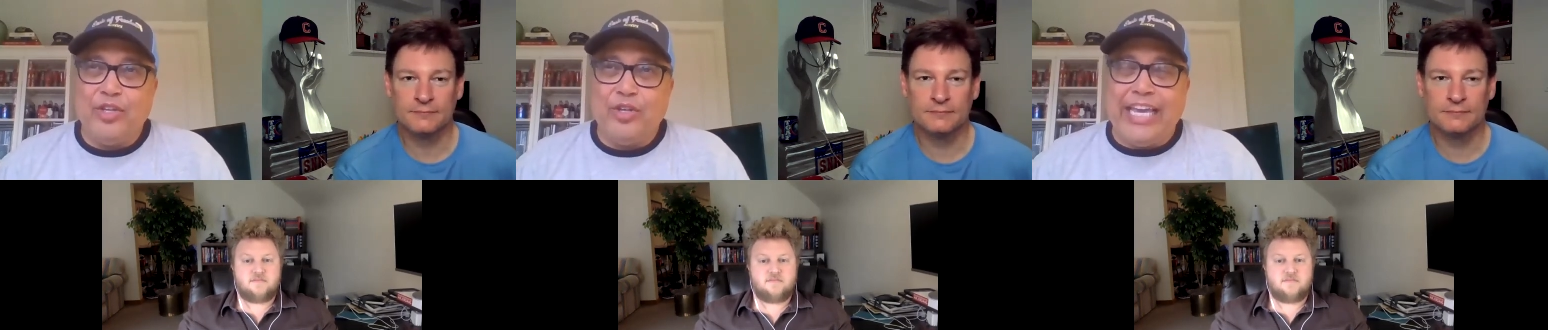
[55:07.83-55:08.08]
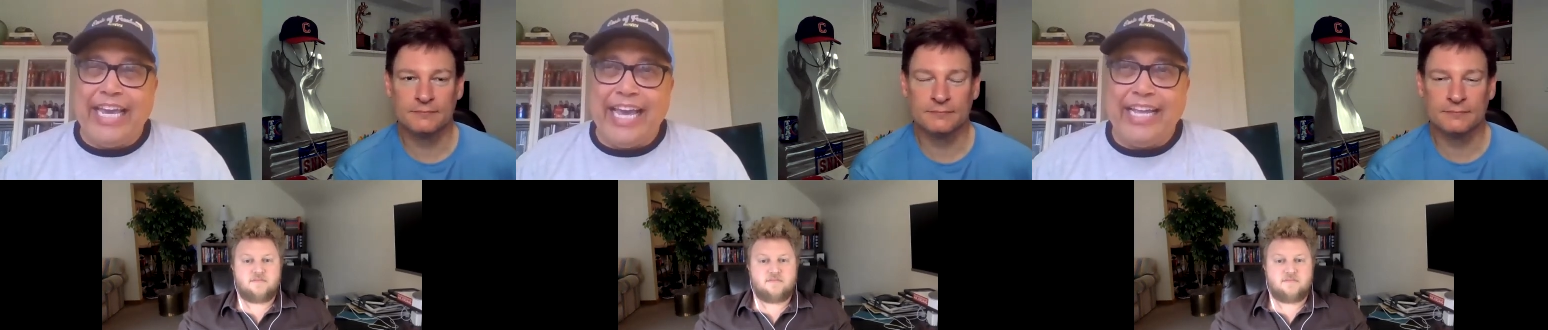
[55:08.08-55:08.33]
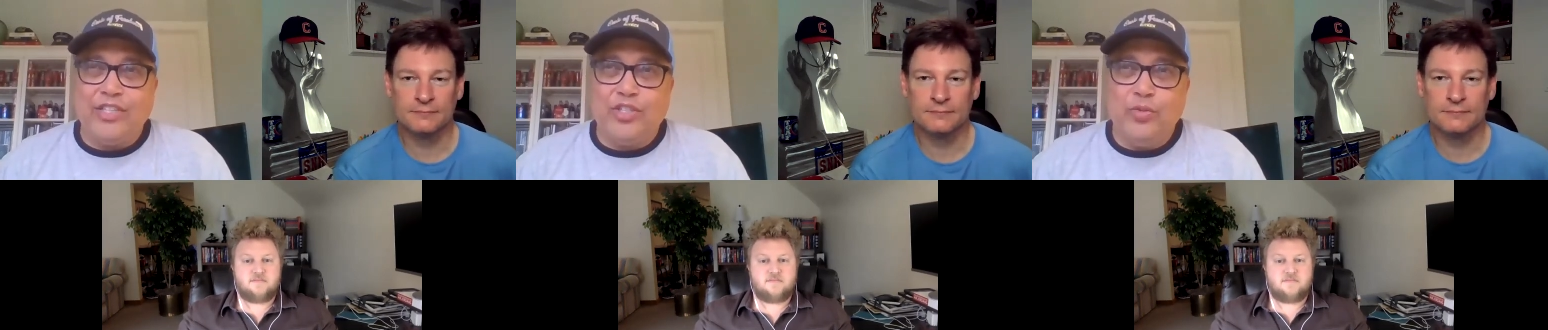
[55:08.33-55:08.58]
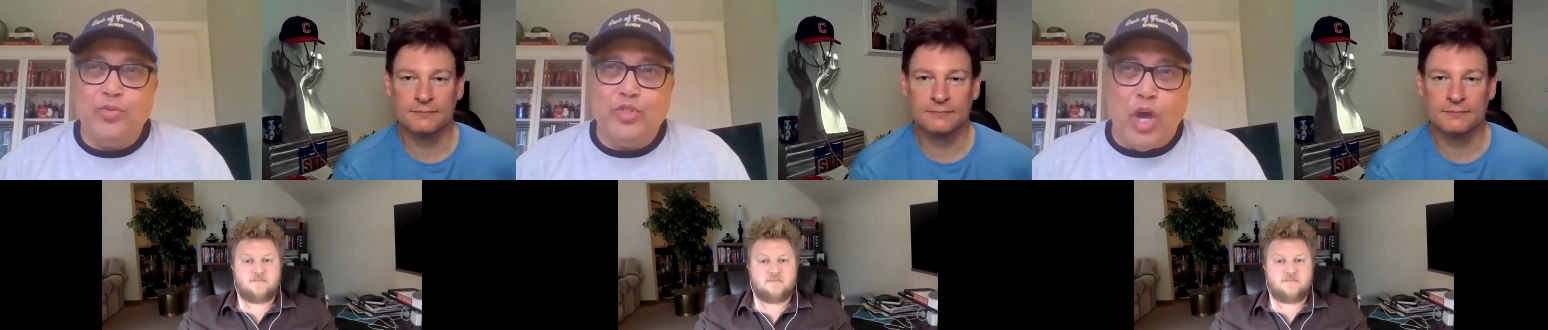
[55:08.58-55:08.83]
Speaker 1: You can't
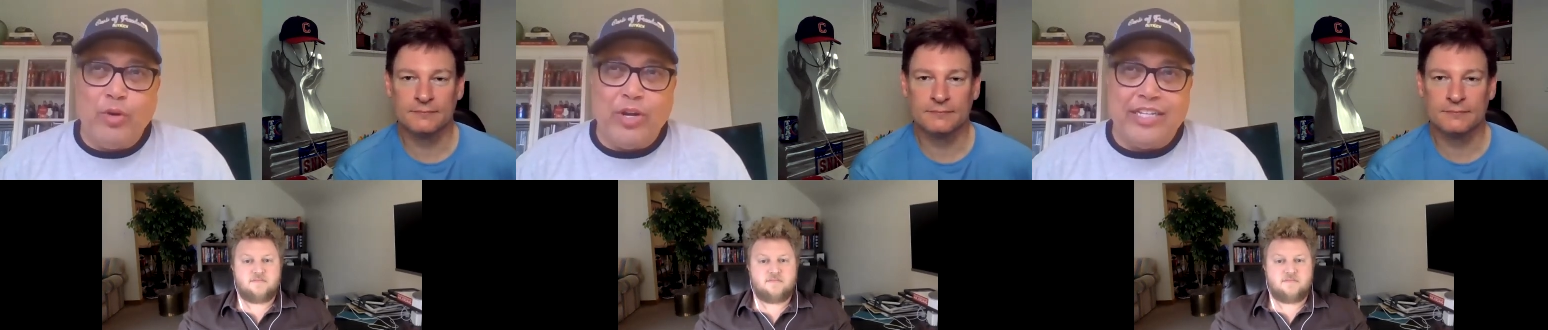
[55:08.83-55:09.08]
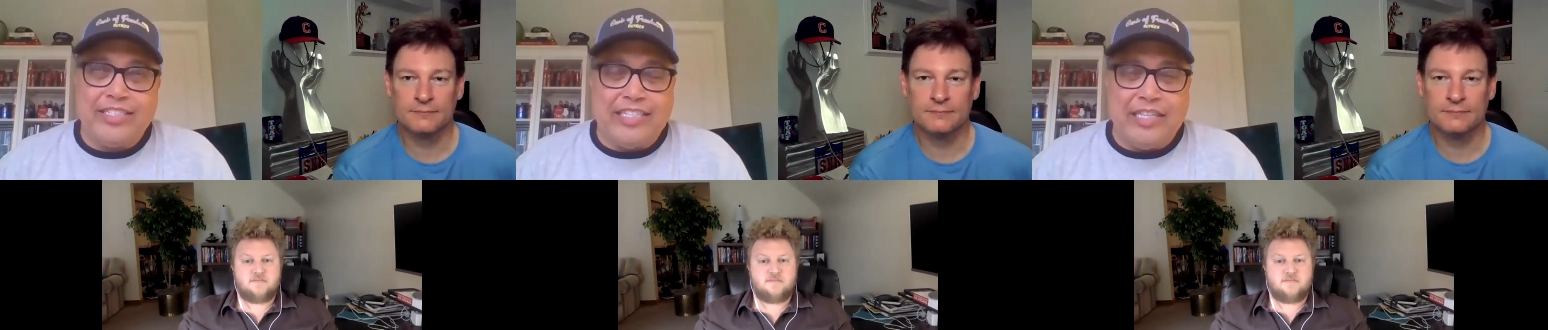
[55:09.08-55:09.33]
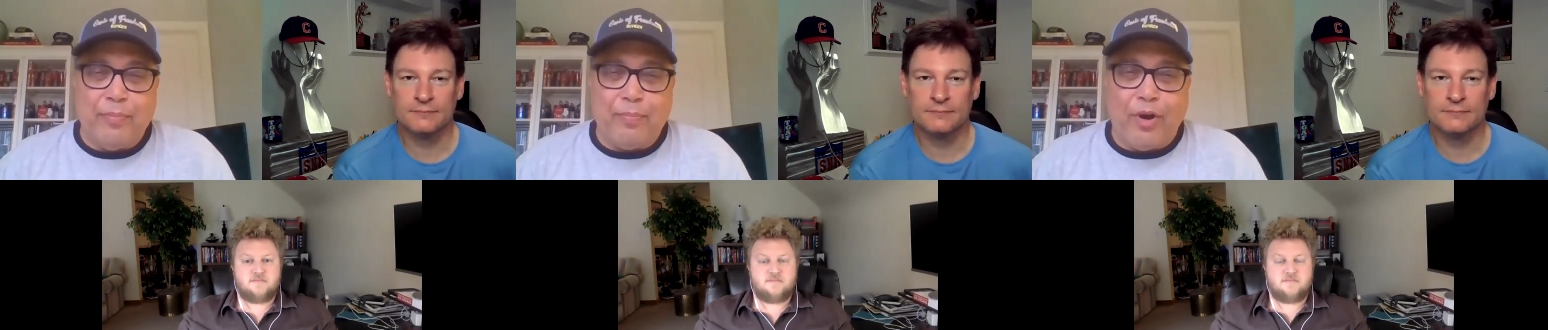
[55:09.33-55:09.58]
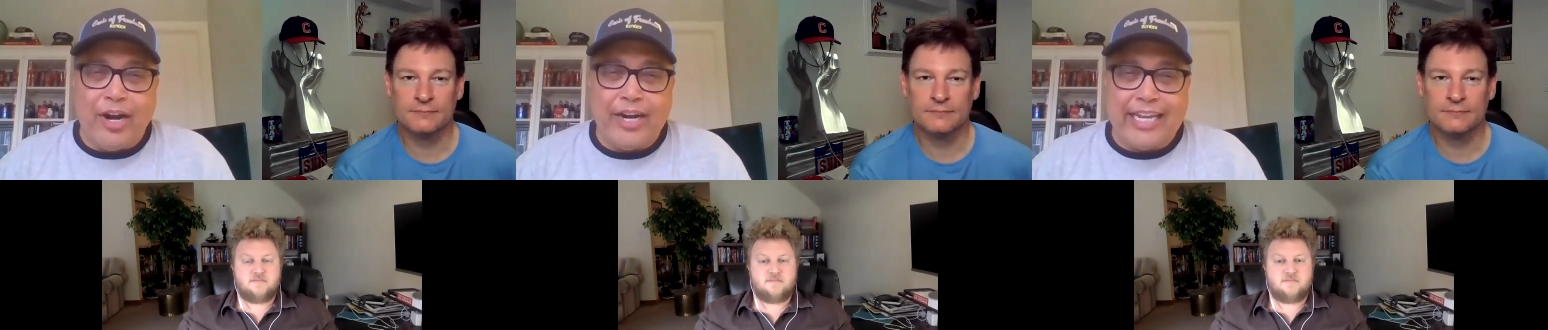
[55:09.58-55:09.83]
do donuts in the
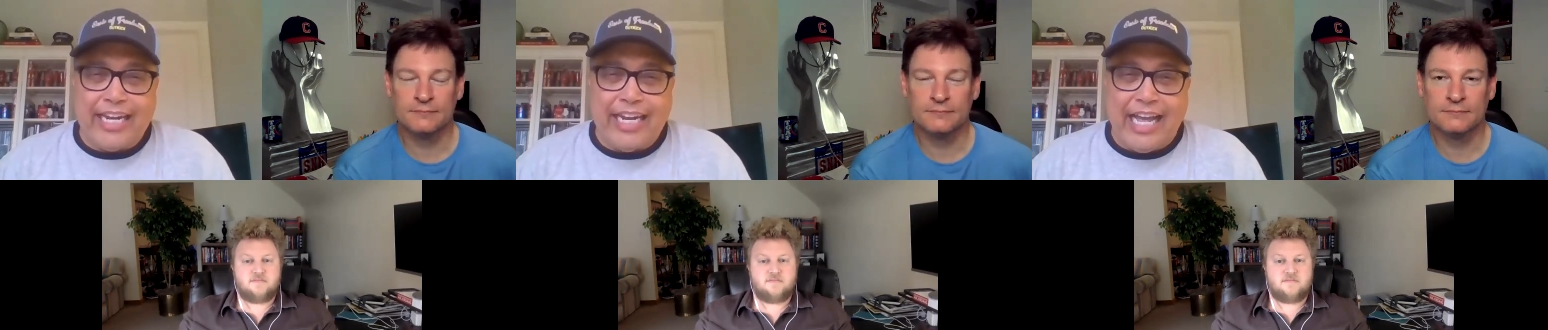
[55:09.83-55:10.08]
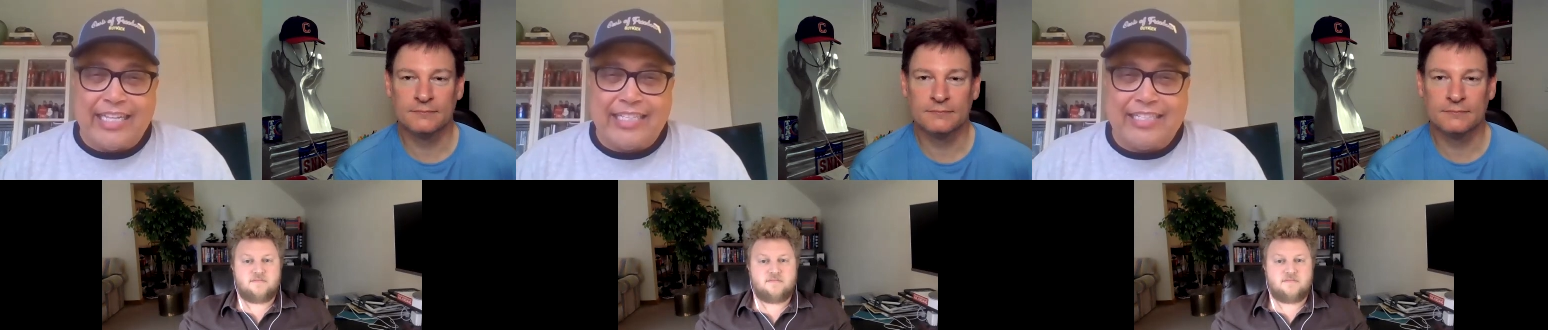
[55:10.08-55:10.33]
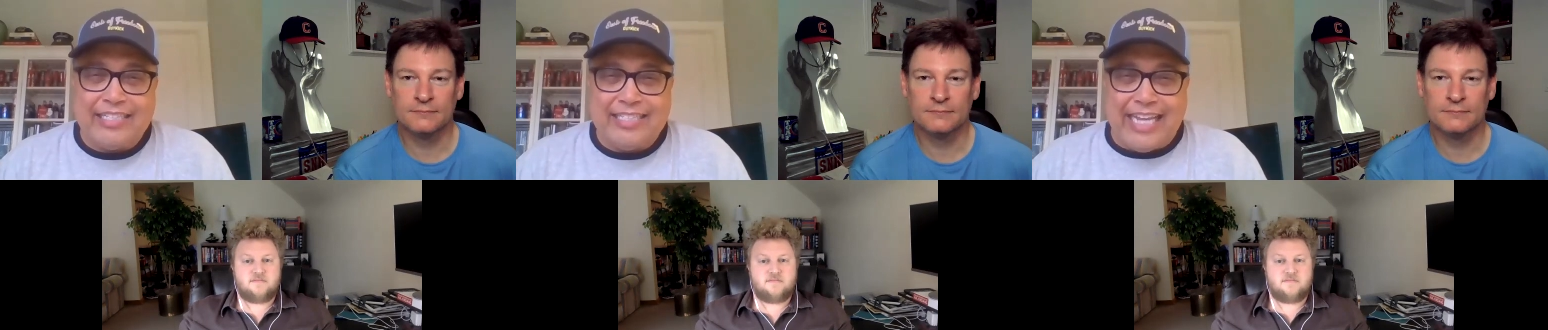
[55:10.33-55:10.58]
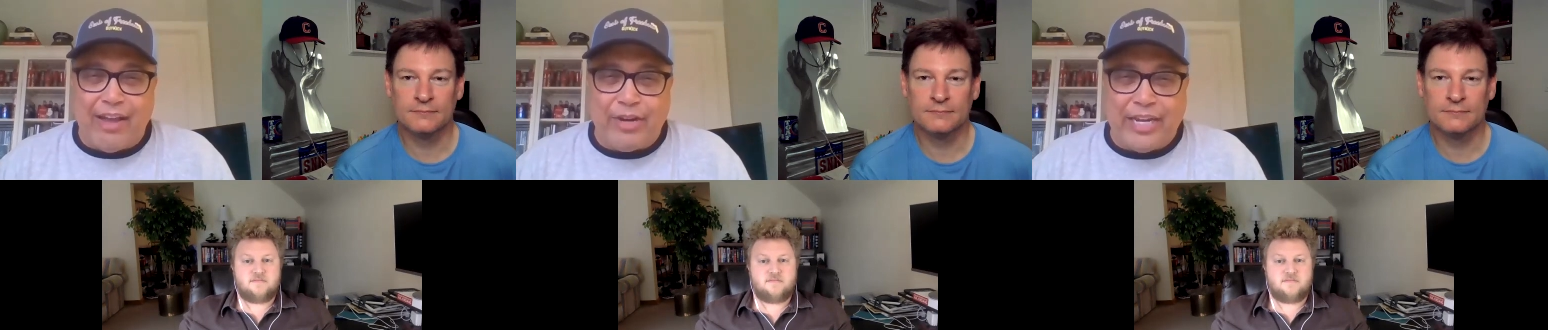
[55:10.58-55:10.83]
parking lots
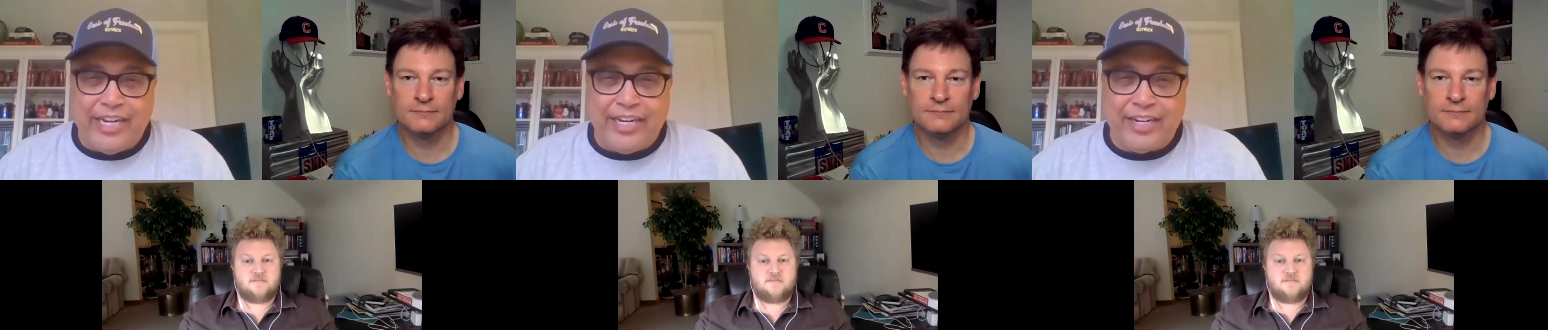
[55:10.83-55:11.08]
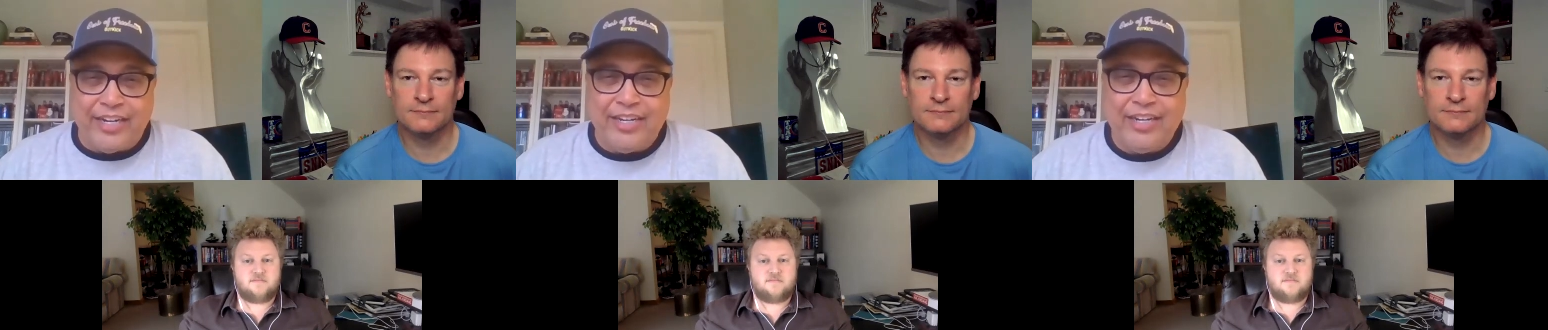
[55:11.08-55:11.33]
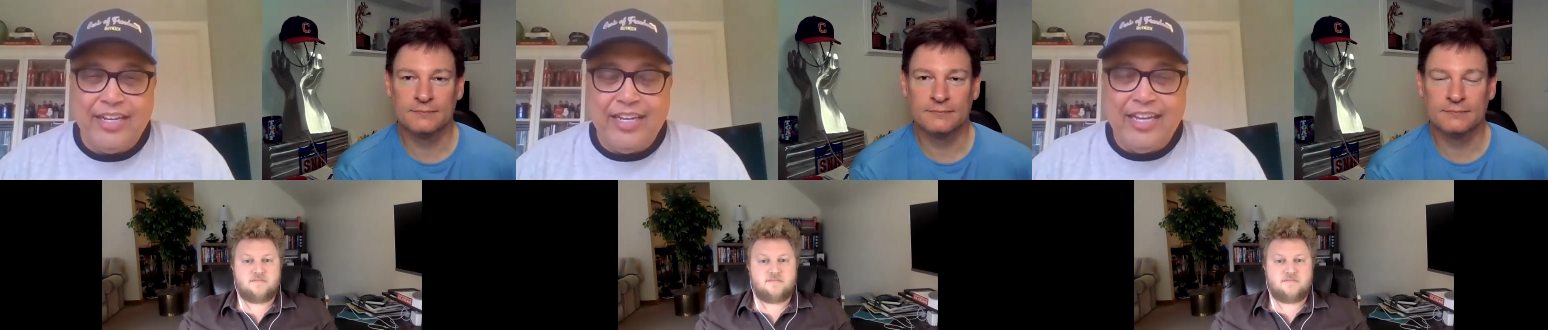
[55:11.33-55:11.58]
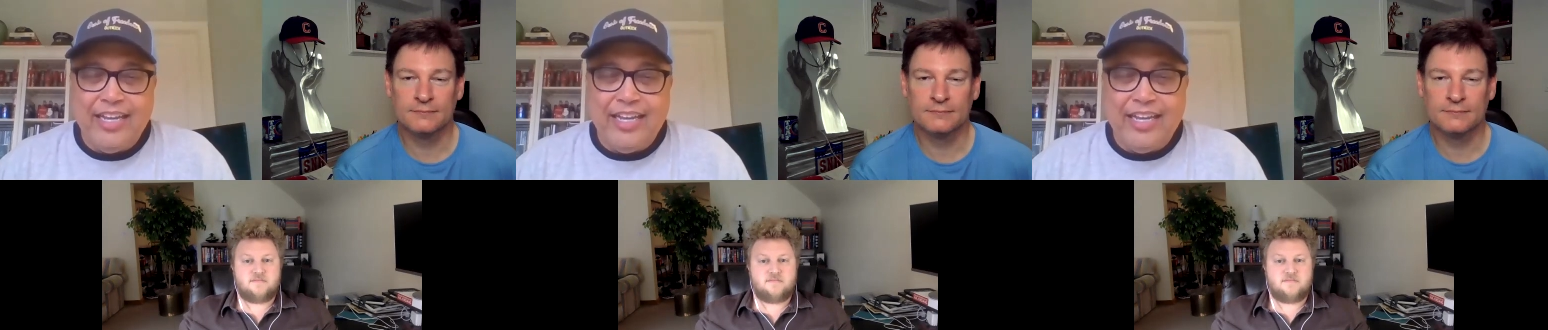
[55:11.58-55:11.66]
down here